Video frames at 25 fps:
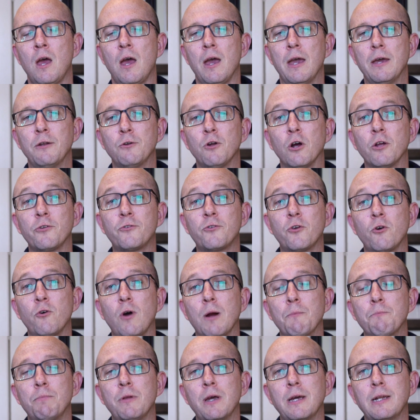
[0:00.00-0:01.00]
And also,
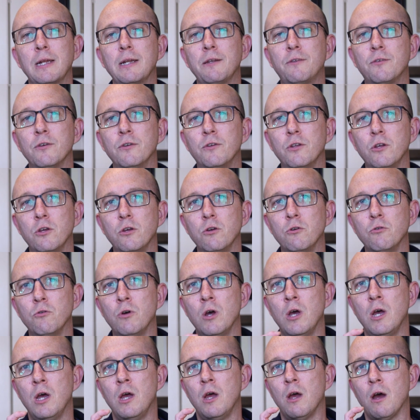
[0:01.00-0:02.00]
I'm planning to do
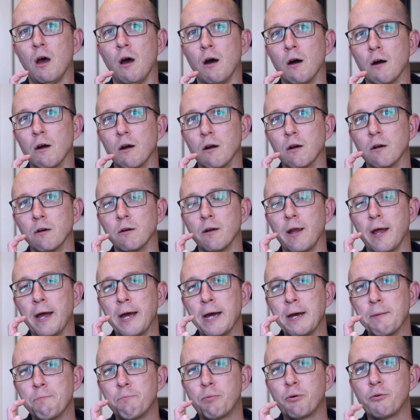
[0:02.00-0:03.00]

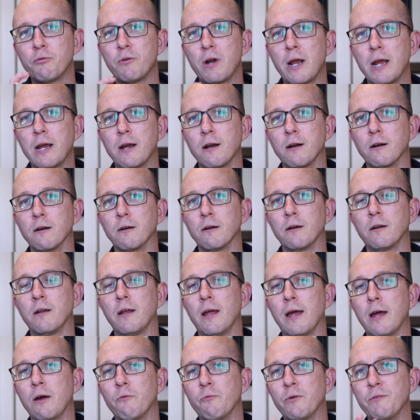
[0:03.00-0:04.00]
our prayer.
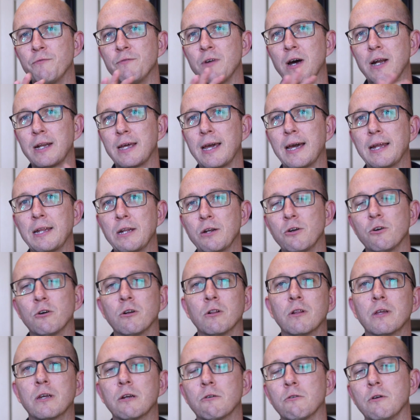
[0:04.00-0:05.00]
We've not had it
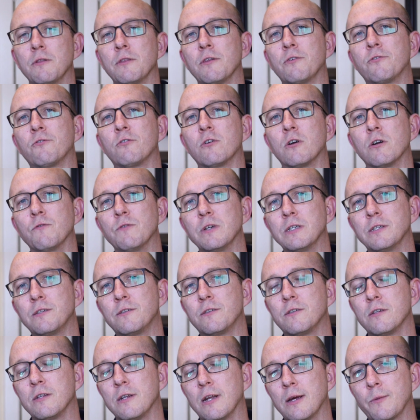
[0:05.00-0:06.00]
earlier in the
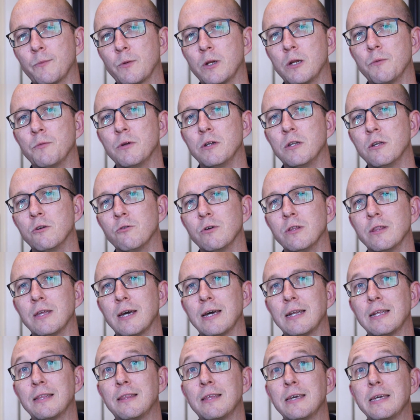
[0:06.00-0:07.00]
service, and I'm going to be doing
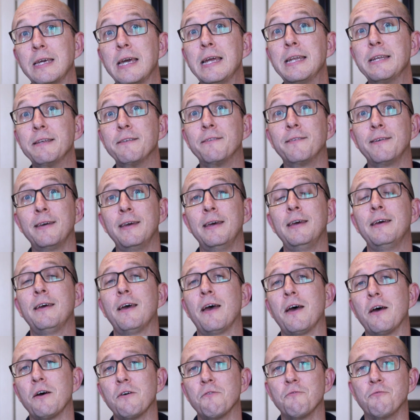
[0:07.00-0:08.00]
that at the end
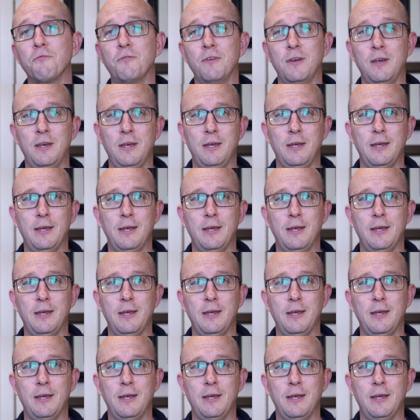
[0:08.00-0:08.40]
of